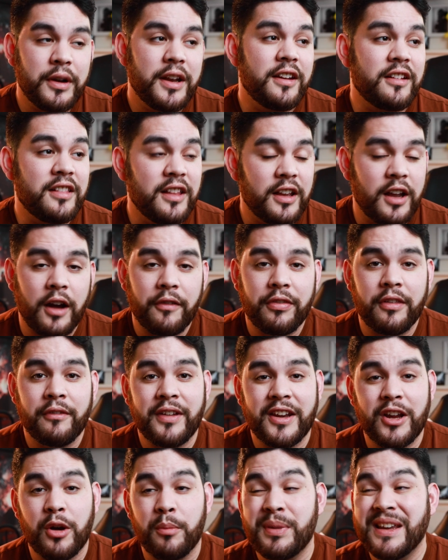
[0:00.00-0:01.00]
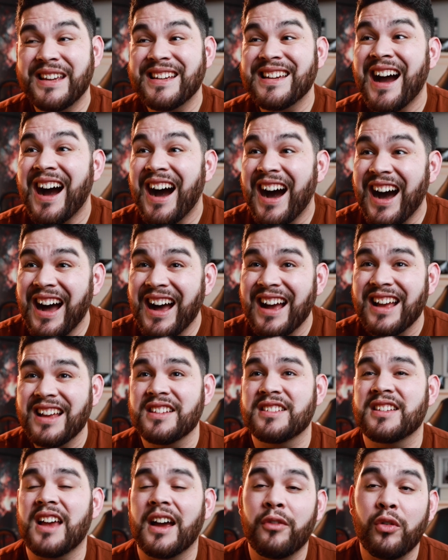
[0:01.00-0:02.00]
ready to click off the video
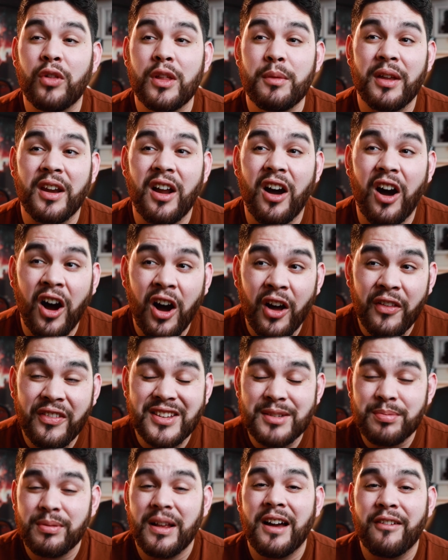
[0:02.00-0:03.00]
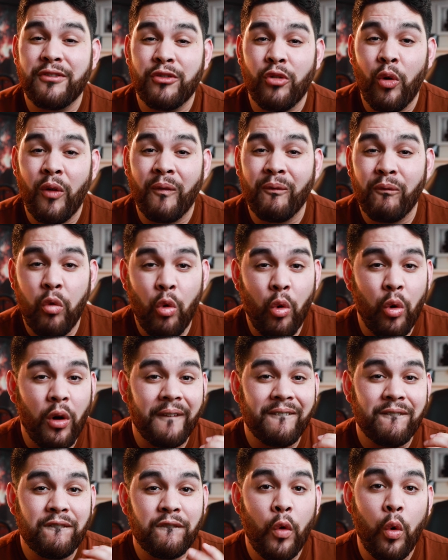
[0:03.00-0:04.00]
because I've only been on this platform
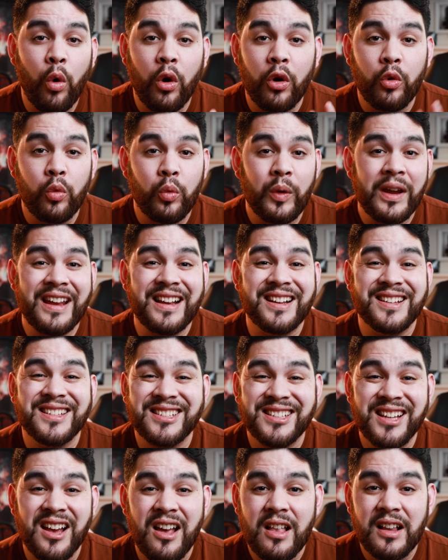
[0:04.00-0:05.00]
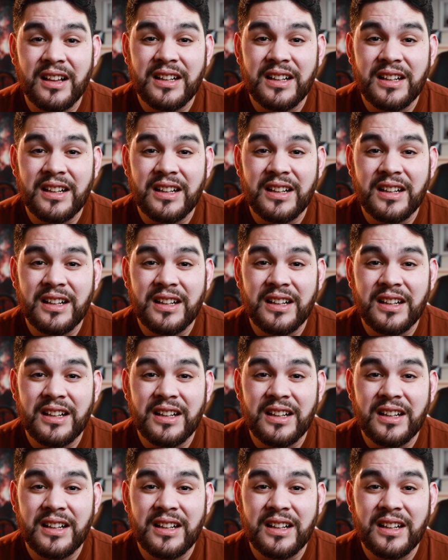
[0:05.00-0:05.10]
for 4 weeks.